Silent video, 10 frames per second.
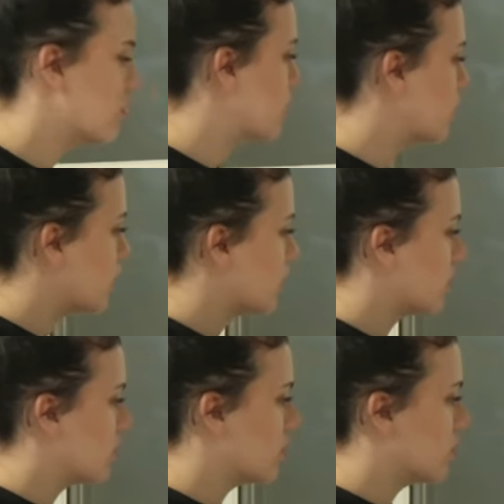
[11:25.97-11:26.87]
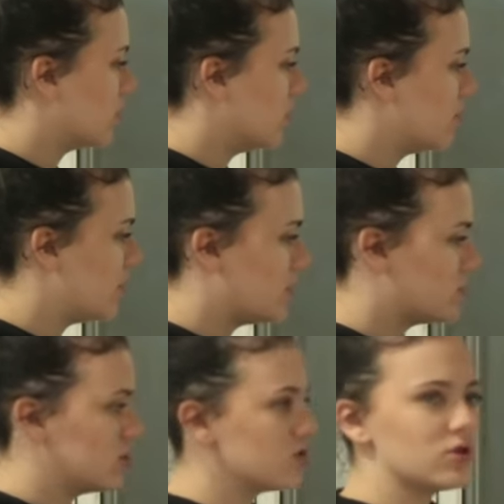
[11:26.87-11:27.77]
so good. It
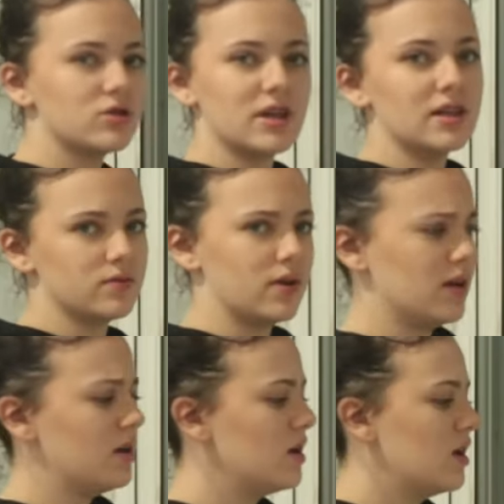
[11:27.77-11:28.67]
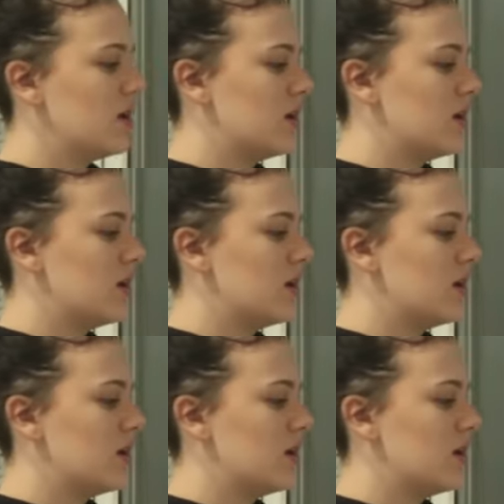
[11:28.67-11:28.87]
also looks so satisfying,